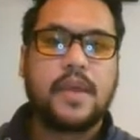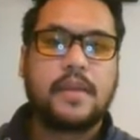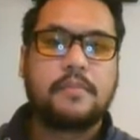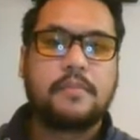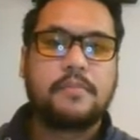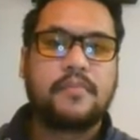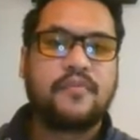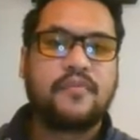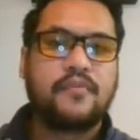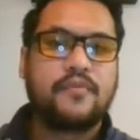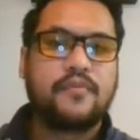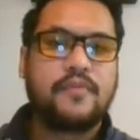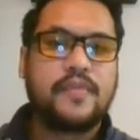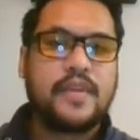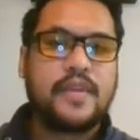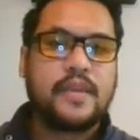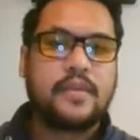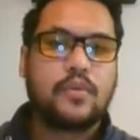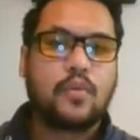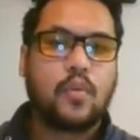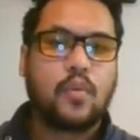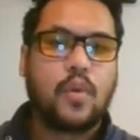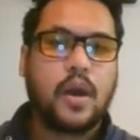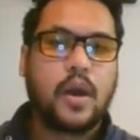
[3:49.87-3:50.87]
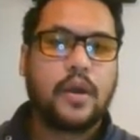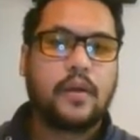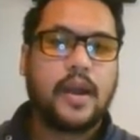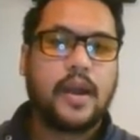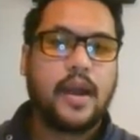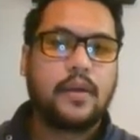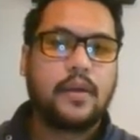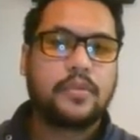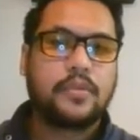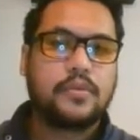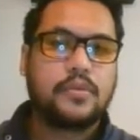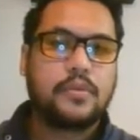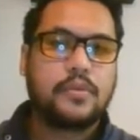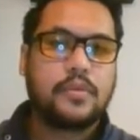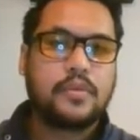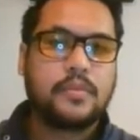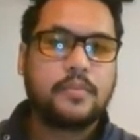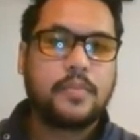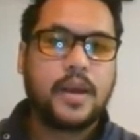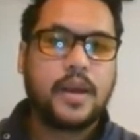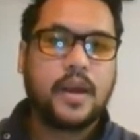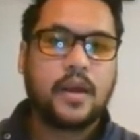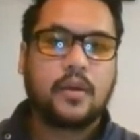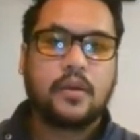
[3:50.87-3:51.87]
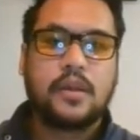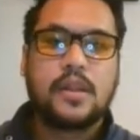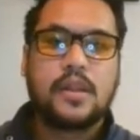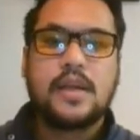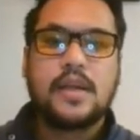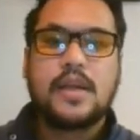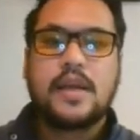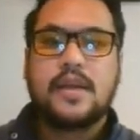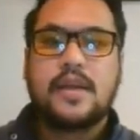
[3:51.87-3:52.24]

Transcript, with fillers: and feed the water out through the barrel.